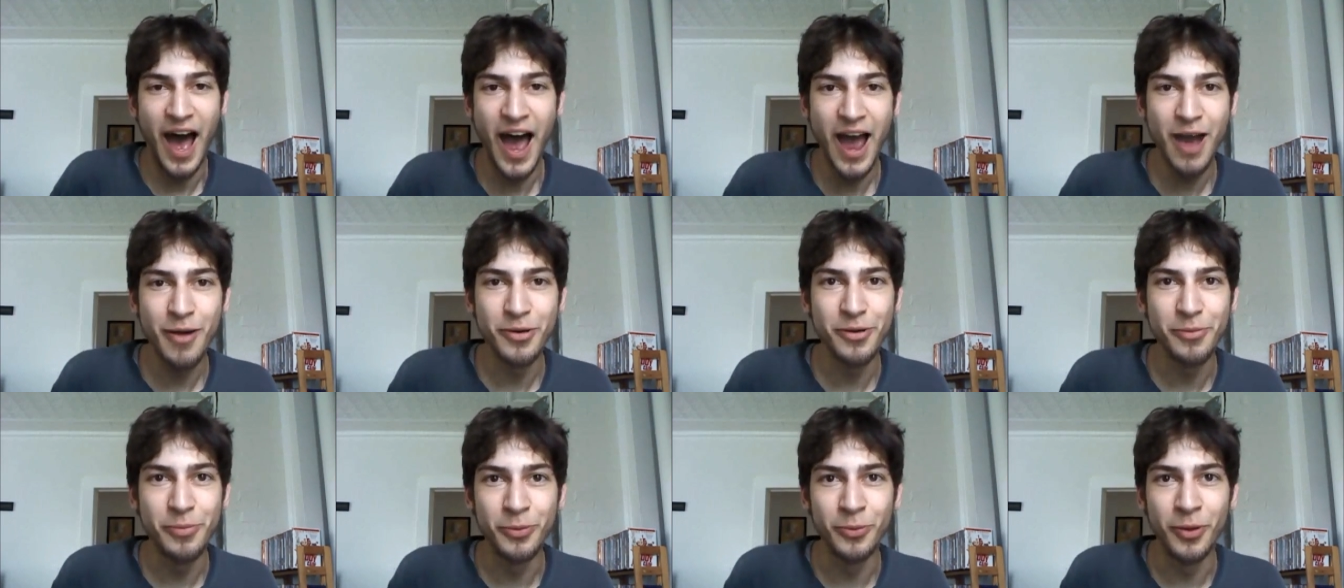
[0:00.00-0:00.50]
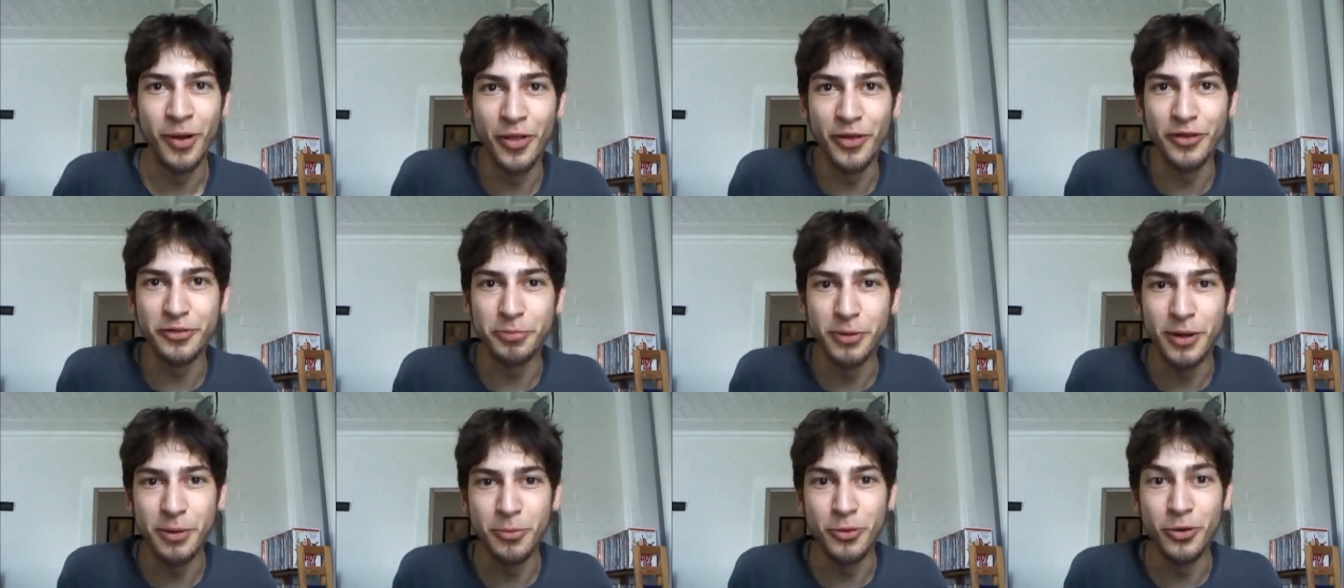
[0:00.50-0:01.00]
I would have been one of
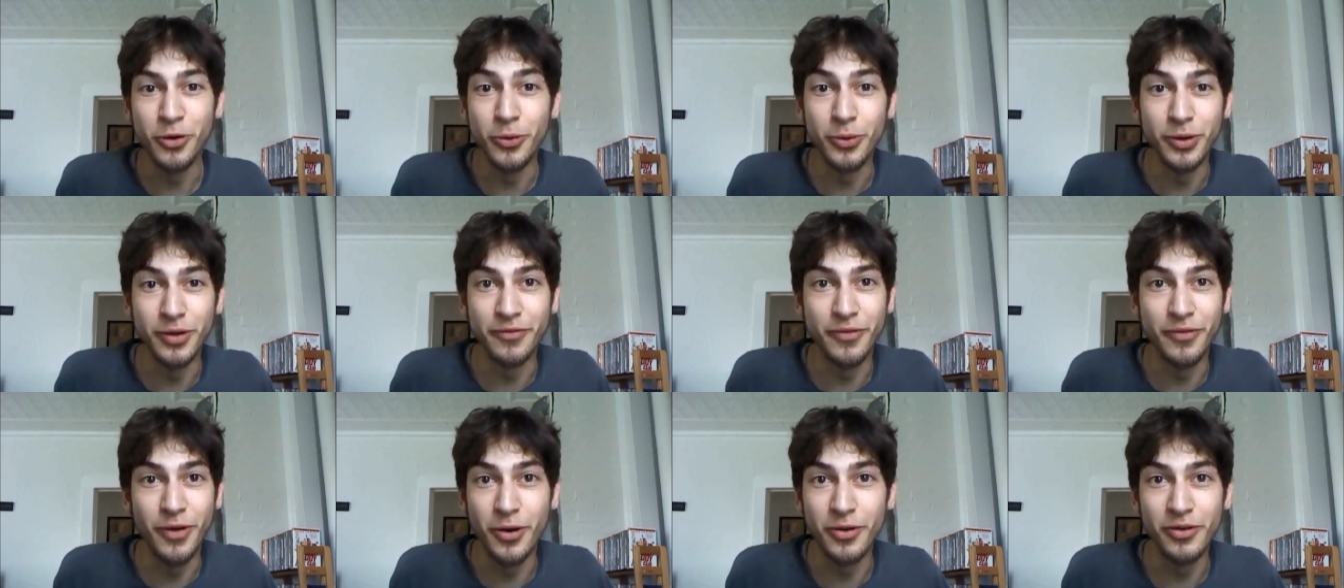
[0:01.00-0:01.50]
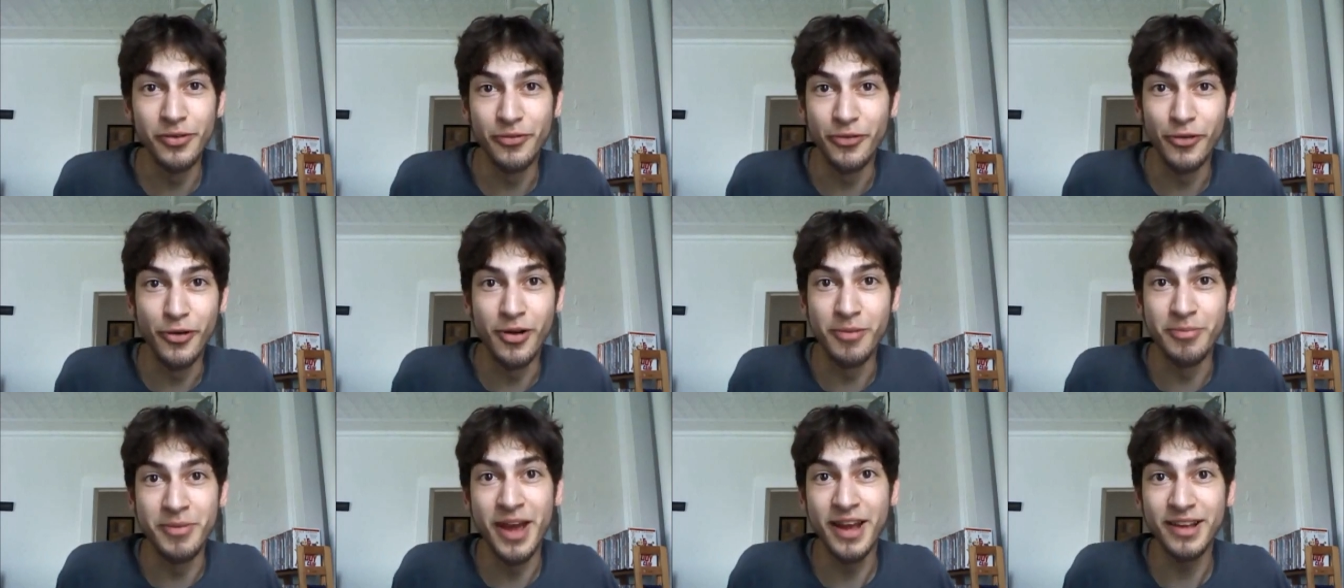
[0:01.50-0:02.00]
those people who would have voted
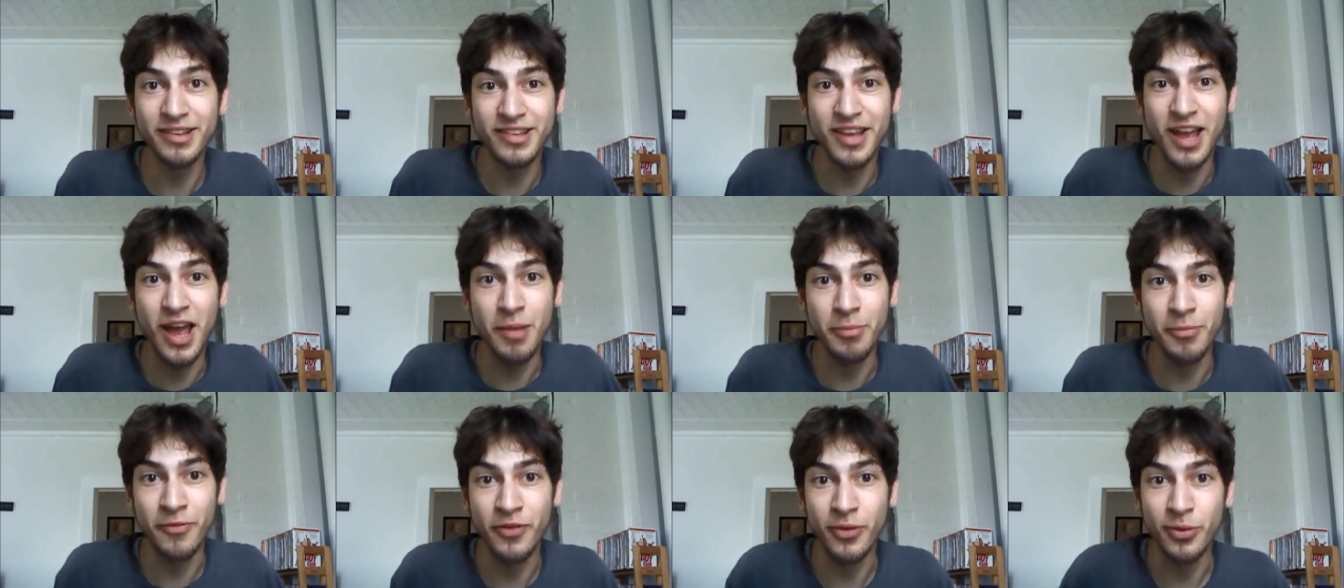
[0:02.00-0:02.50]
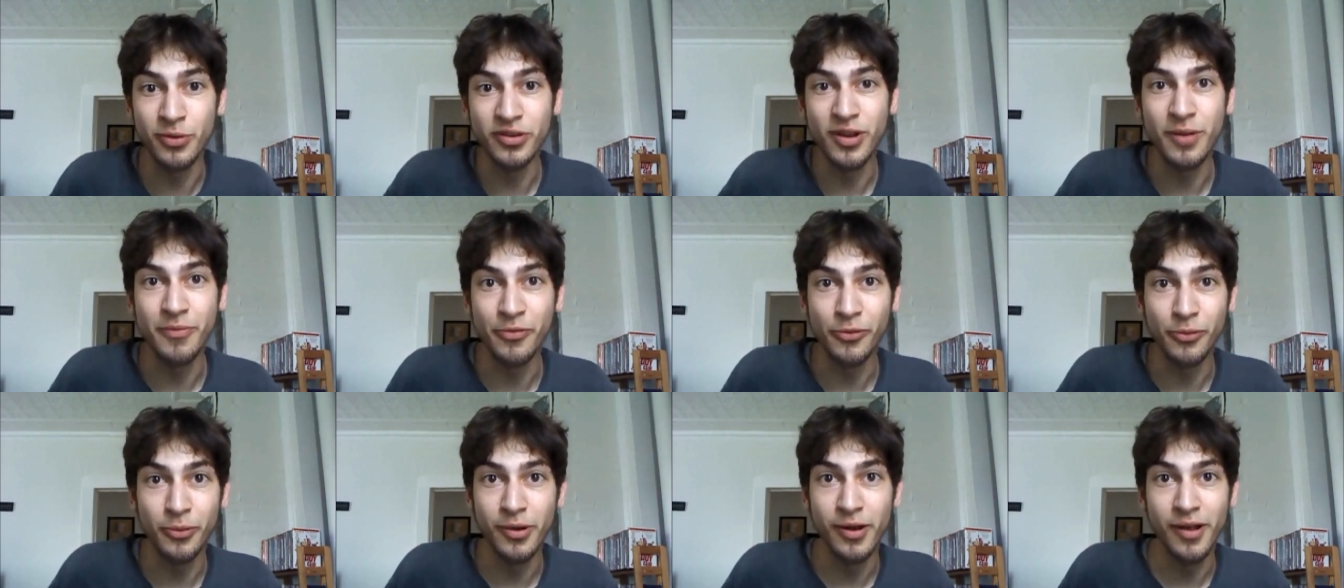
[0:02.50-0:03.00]
for him next time if he was
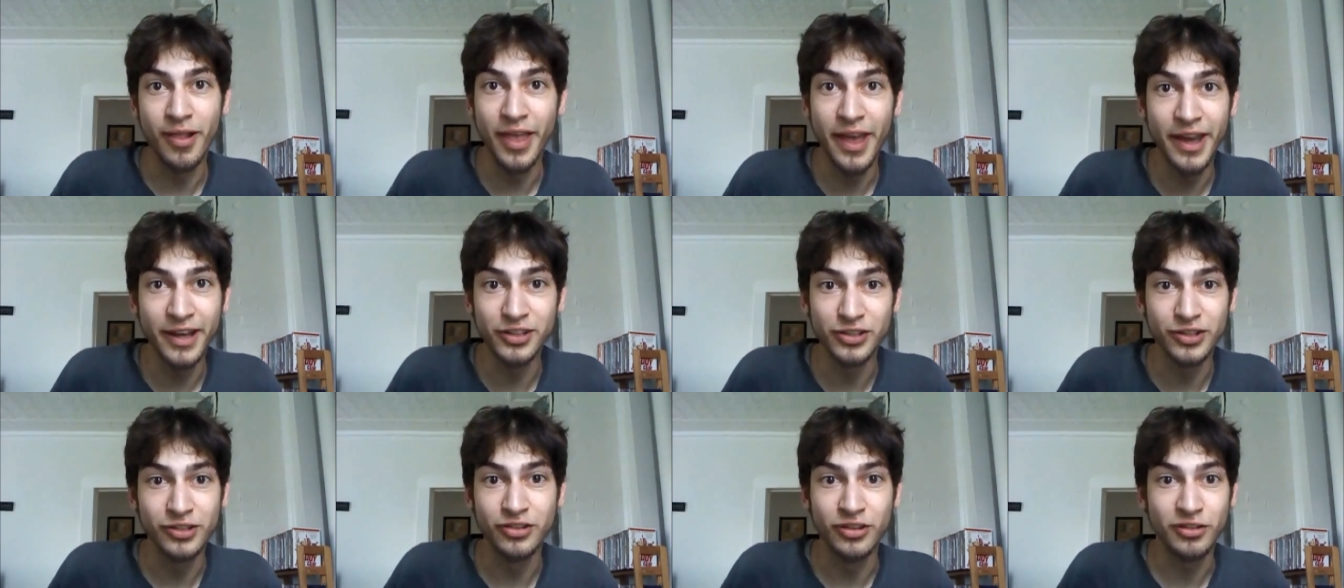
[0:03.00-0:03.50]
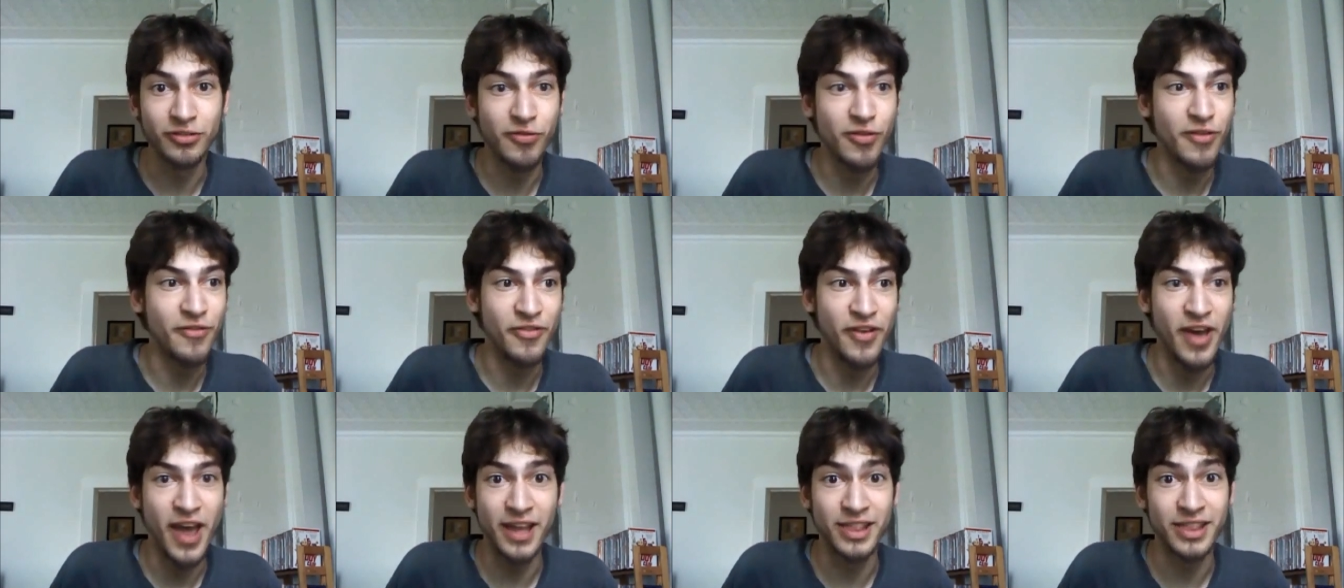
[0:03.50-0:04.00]
up for re-election, just for
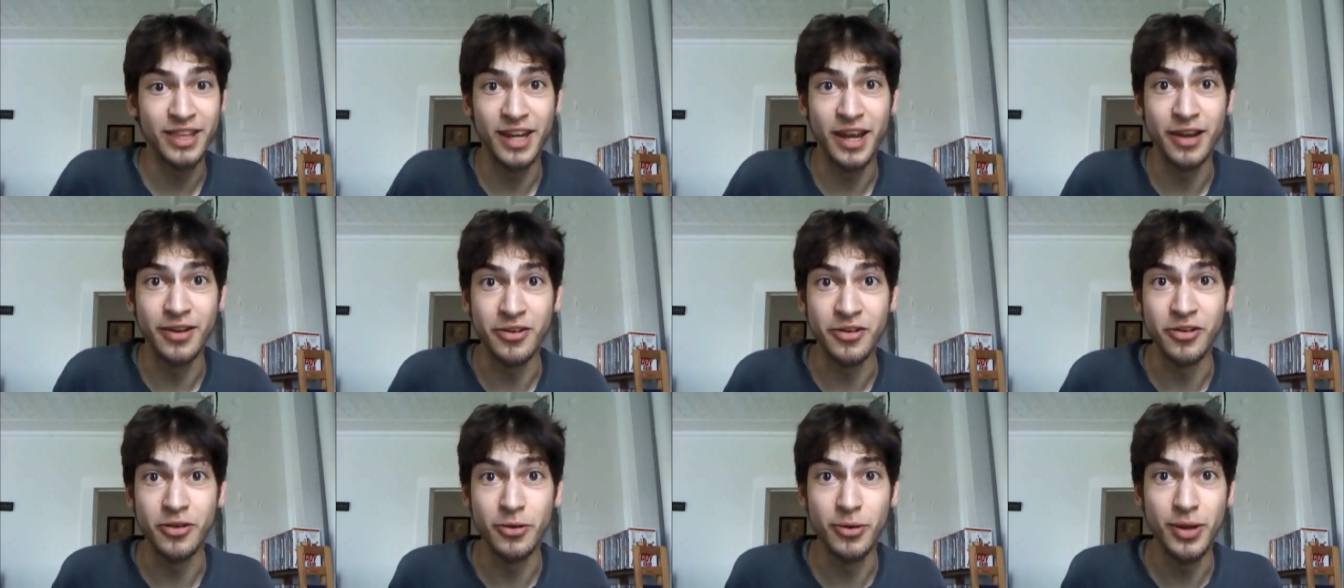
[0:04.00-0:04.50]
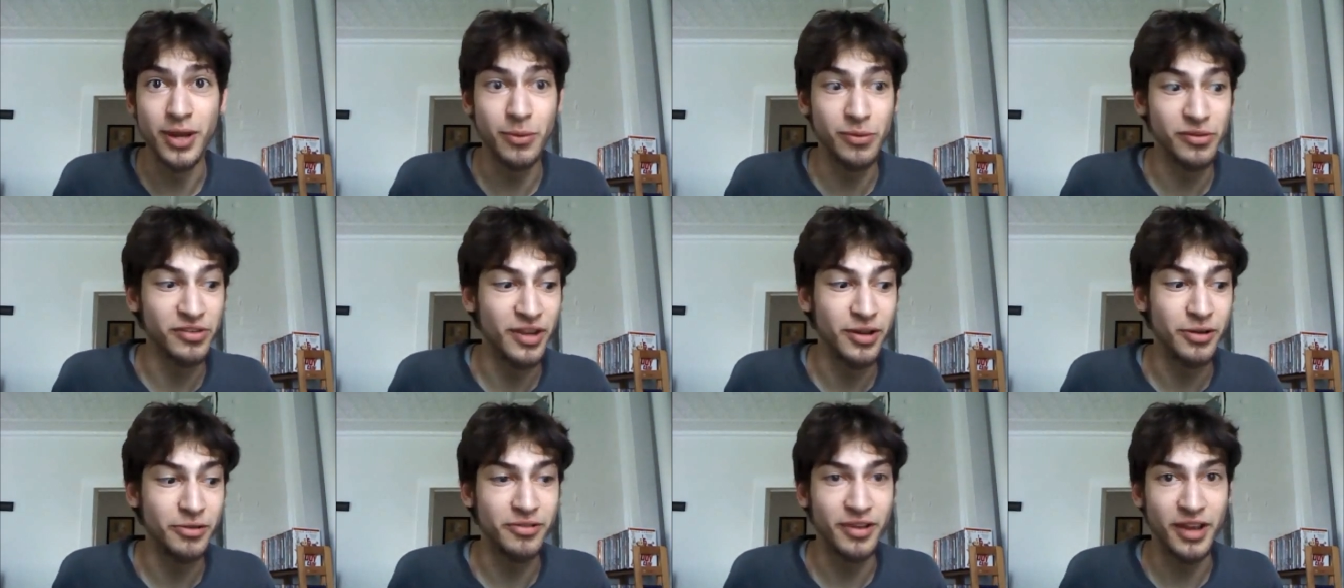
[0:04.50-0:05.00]
the fact that I knew he
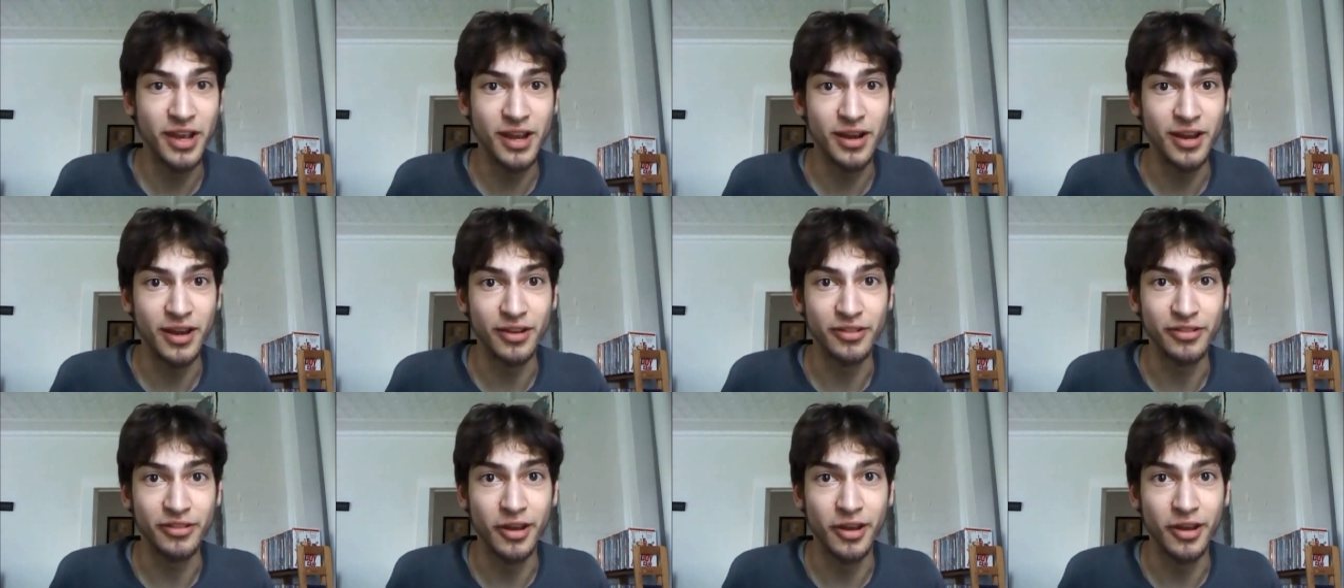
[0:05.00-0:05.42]
was entertaining.